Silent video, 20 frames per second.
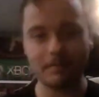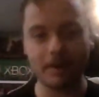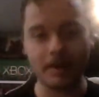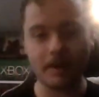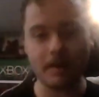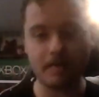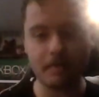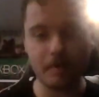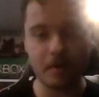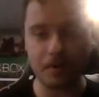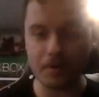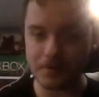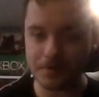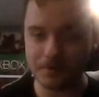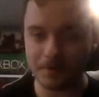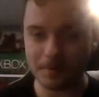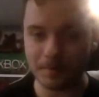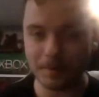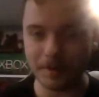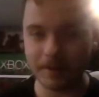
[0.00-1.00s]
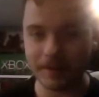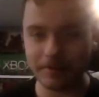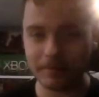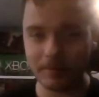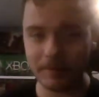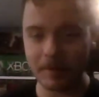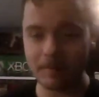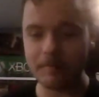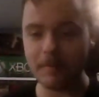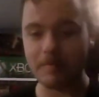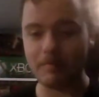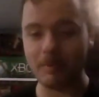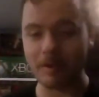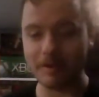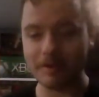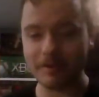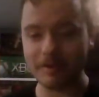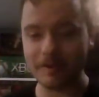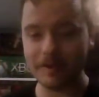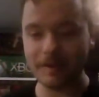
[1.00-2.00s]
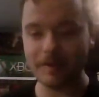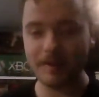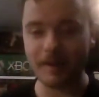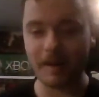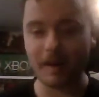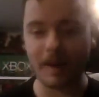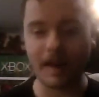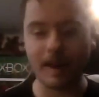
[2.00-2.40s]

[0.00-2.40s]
I never owned a PSP. My brother did,